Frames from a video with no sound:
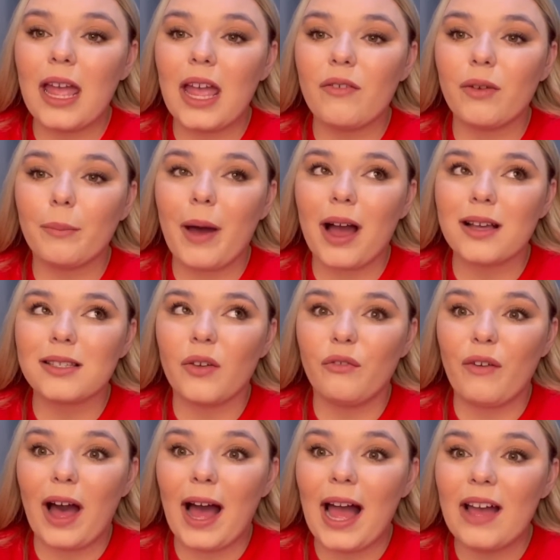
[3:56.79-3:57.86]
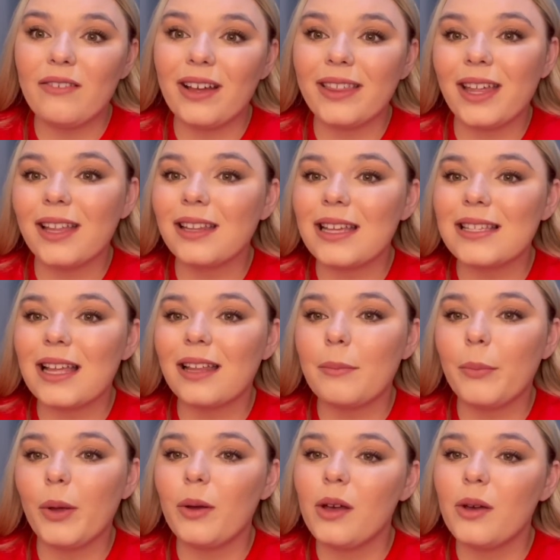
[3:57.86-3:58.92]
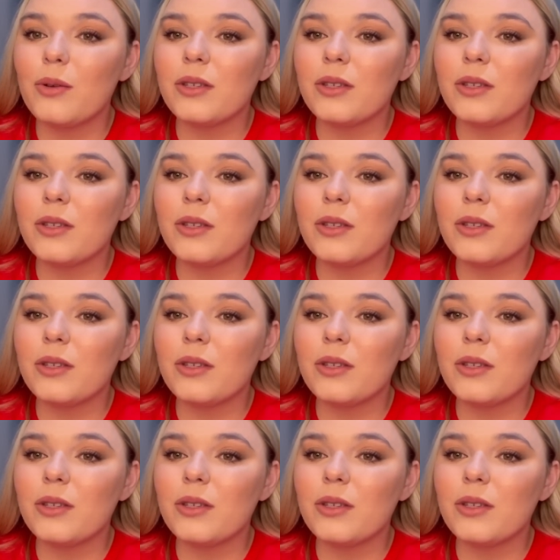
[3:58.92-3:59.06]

even packs of 5, I think they sell in Boohoo.